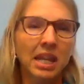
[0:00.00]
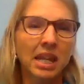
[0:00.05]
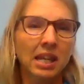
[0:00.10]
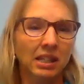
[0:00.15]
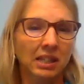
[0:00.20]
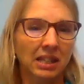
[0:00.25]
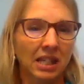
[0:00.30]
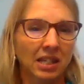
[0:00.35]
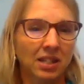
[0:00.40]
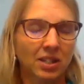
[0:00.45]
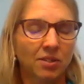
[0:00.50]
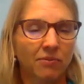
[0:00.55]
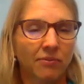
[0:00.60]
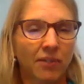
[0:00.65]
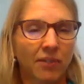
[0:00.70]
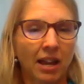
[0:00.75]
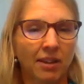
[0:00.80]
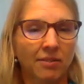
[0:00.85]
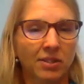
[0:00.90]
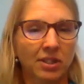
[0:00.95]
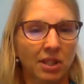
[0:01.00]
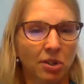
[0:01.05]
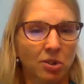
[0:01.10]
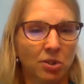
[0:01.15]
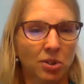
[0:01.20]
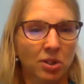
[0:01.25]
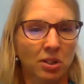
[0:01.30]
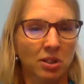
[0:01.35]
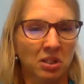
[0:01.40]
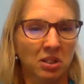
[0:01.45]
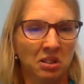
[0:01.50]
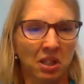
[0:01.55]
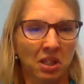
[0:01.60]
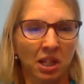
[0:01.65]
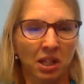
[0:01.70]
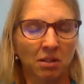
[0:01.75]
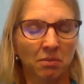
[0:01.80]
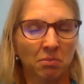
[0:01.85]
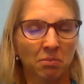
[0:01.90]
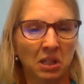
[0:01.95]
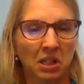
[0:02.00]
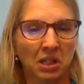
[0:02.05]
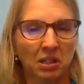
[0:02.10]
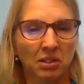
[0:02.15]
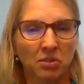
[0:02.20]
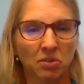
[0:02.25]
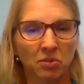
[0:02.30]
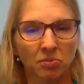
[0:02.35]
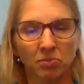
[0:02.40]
say at least 5 sessions, and they can be